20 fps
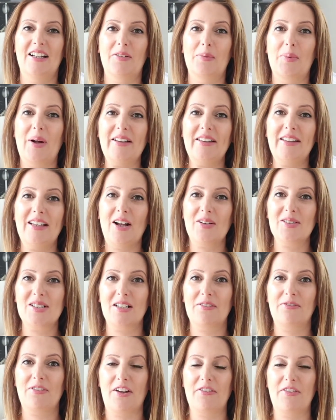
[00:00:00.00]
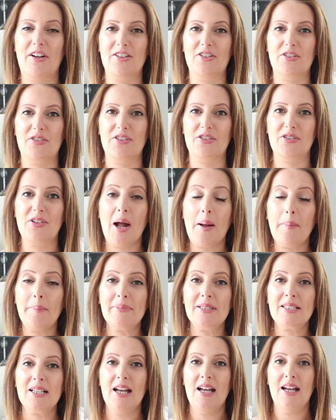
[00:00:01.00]
1,500
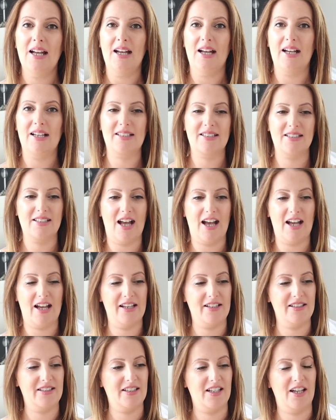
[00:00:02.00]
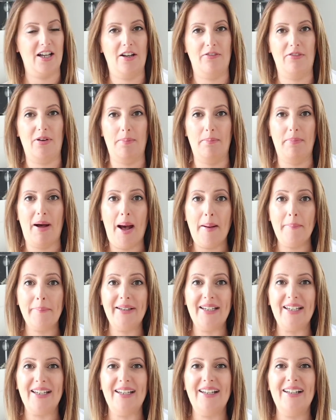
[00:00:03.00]
grams. A size of a
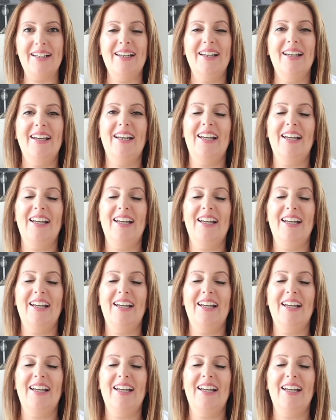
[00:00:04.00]
pumpkin.